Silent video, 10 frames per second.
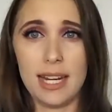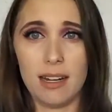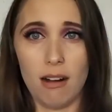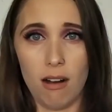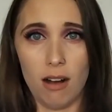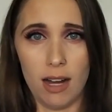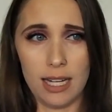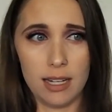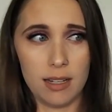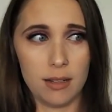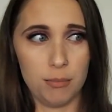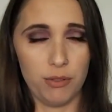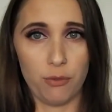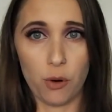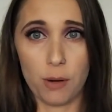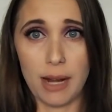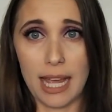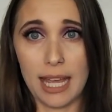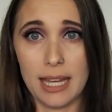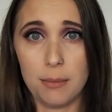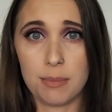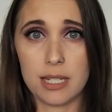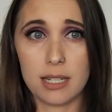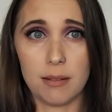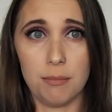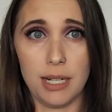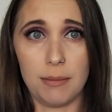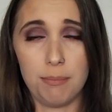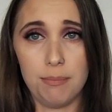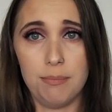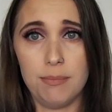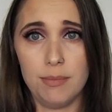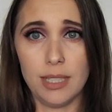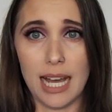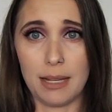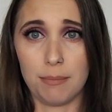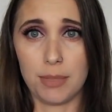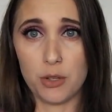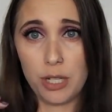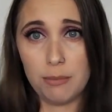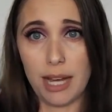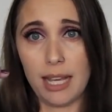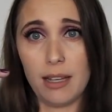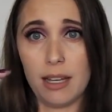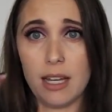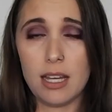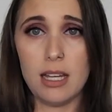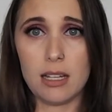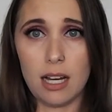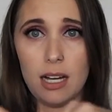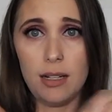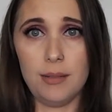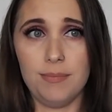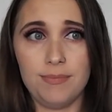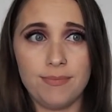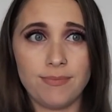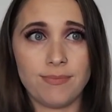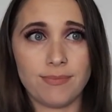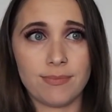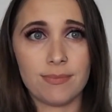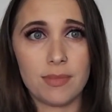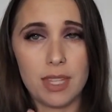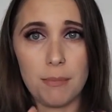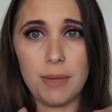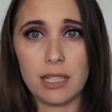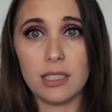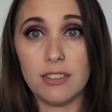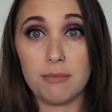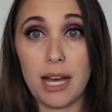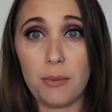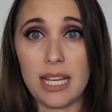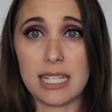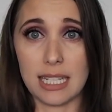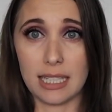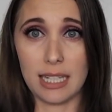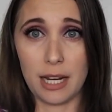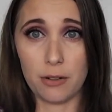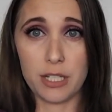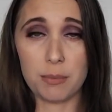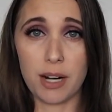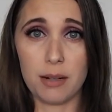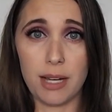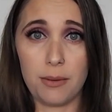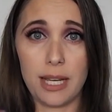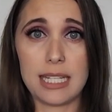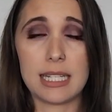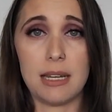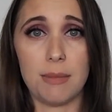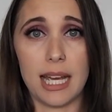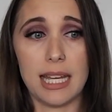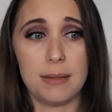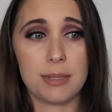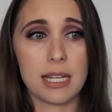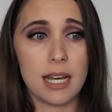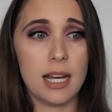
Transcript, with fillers: it on before my hips, but like between my, um, the middle of my waist, like the narrowest part of my waist and my hips,